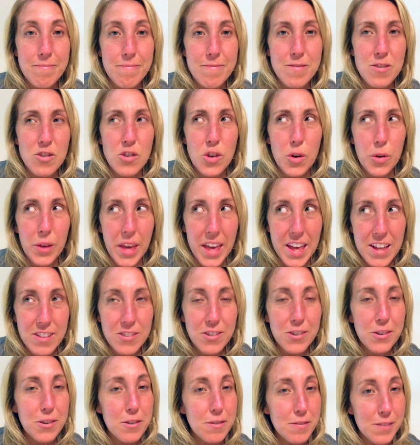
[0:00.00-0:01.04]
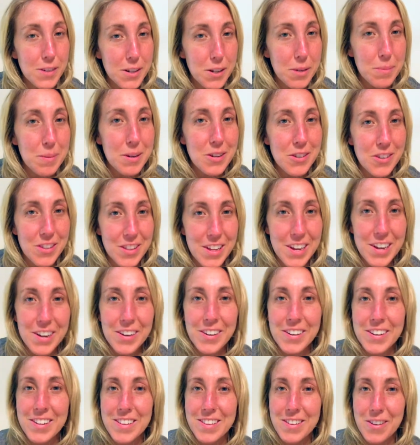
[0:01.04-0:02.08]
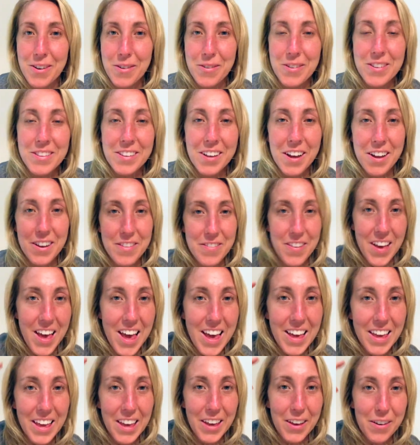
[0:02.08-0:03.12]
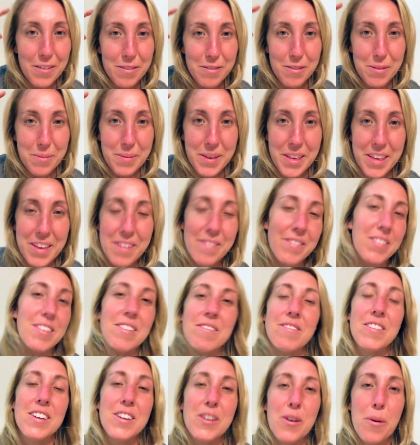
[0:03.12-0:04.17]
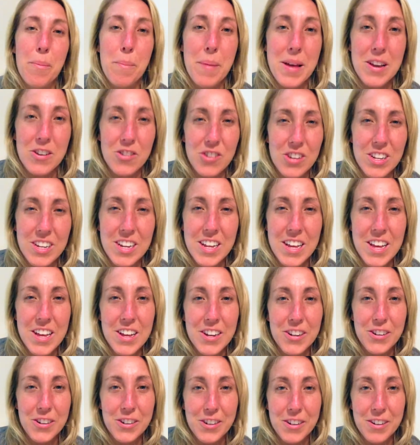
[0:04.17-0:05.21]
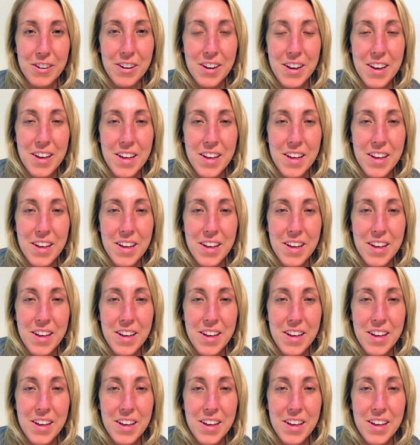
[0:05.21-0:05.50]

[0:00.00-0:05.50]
so cancer is very much there, and it's always kind of hanging over me, even if I don't mention it or